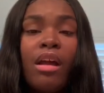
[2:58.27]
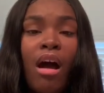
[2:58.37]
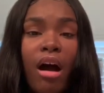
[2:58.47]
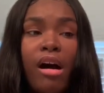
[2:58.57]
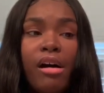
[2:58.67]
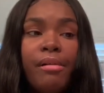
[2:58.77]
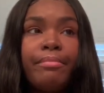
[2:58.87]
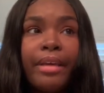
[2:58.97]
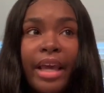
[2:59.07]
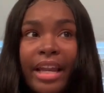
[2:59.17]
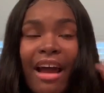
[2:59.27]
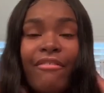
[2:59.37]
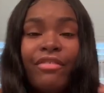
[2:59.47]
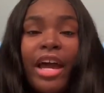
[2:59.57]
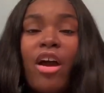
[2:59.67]
And I
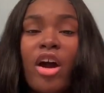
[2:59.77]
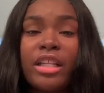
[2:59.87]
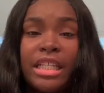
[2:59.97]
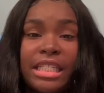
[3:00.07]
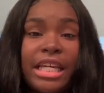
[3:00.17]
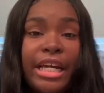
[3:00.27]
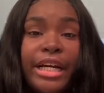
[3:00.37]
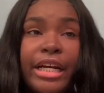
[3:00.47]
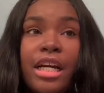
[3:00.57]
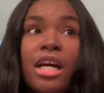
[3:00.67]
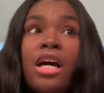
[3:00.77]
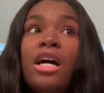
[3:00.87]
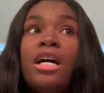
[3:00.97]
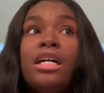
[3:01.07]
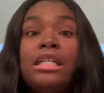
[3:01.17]
flat ironed this hair
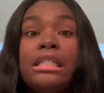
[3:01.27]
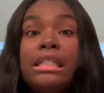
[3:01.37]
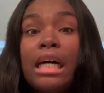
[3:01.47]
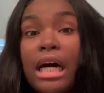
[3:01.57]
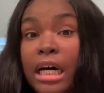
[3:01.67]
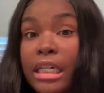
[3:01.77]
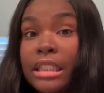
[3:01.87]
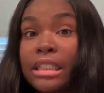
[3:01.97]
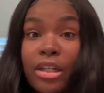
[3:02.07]
a ton,